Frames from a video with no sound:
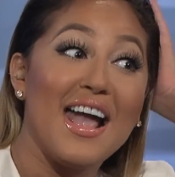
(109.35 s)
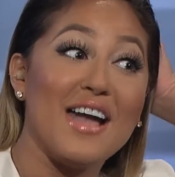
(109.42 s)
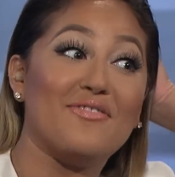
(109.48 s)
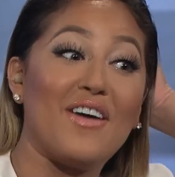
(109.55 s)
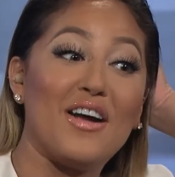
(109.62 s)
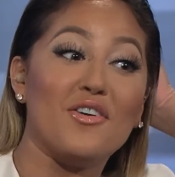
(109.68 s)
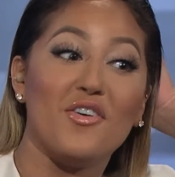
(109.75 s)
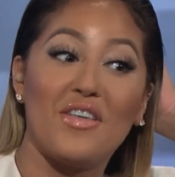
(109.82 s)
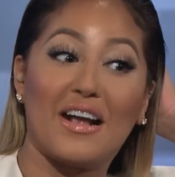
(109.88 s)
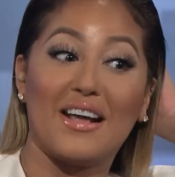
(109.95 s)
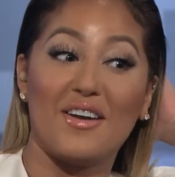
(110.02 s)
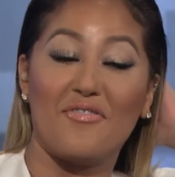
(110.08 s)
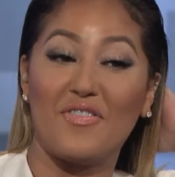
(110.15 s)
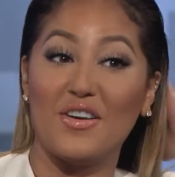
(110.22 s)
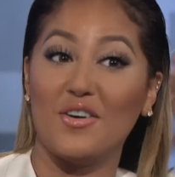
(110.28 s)
if I know they're
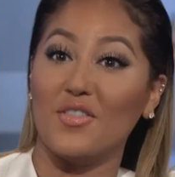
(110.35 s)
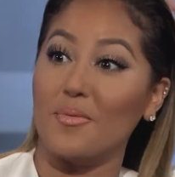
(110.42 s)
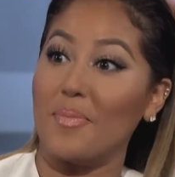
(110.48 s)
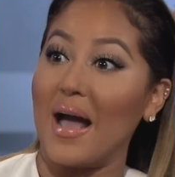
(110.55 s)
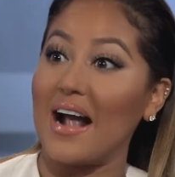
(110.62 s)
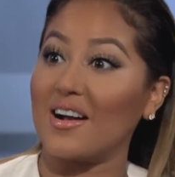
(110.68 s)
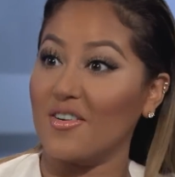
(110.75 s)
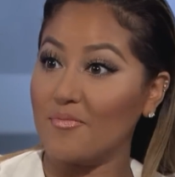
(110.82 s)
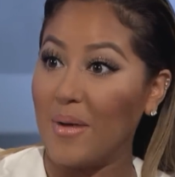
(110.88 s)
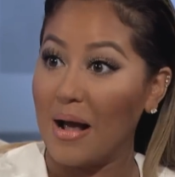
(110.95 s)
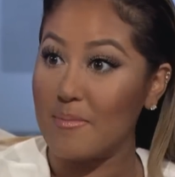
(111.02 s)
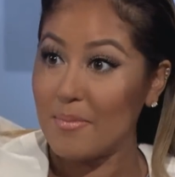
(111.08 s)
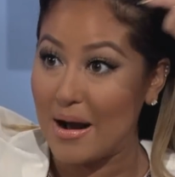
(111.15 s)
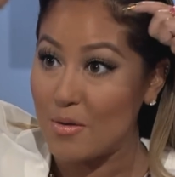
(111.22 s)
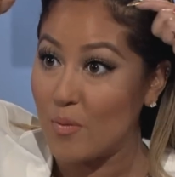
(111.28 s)
gonna feel the back of
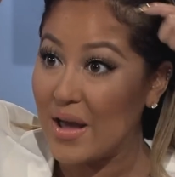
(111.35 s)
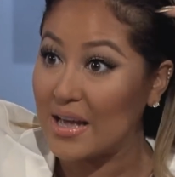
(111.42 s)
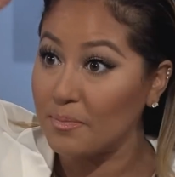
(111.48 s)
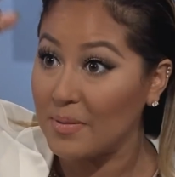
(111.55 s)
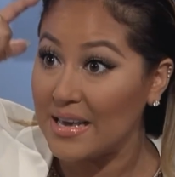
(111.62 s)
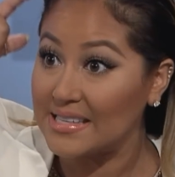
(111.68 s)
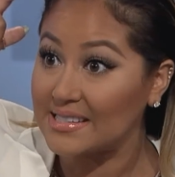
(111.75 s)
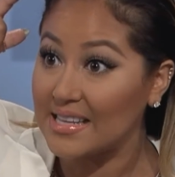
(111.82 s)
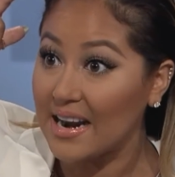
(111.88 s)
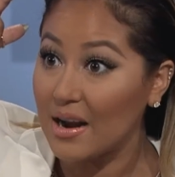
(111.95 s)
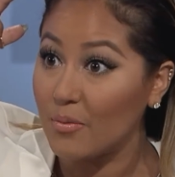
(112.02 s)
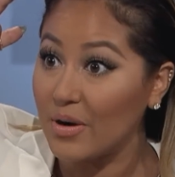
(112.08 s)
my wig piece that I